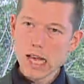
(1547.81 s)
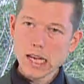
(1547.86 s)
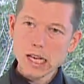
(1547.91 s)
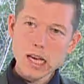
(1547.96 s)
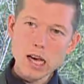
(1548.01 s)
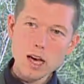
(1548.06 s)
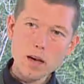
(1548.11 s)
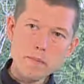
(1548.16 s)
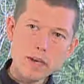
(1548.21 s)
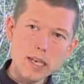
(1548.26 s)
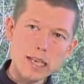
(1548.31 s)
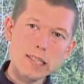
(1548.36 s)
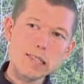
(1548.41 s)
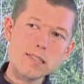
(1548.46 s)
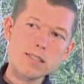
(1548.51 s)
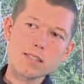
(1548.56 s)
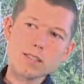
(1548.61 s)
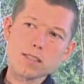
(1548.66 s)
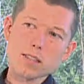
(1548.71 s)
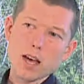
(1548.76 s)
Come
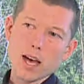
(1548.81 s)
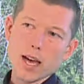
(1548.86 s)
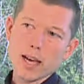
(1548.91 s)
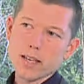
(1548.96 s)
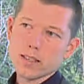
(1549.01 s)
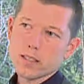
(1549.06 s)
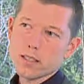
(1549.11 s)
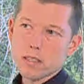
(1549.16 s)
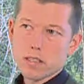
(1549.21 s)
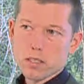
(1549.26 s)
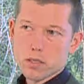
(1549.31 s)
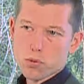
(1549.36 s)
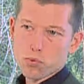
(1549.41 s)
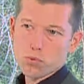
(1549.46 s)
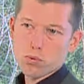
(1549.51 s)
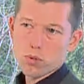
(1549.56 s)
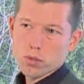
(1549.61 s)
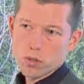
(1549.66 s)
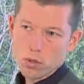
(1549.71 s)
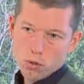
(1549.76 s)
inside to this
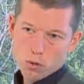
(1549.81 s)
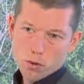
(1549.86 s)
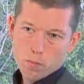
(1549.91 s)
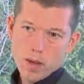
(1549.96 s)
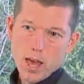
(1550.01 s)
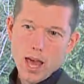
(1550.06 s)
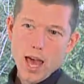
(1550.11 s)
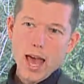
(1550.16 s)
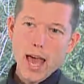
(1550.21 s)
room,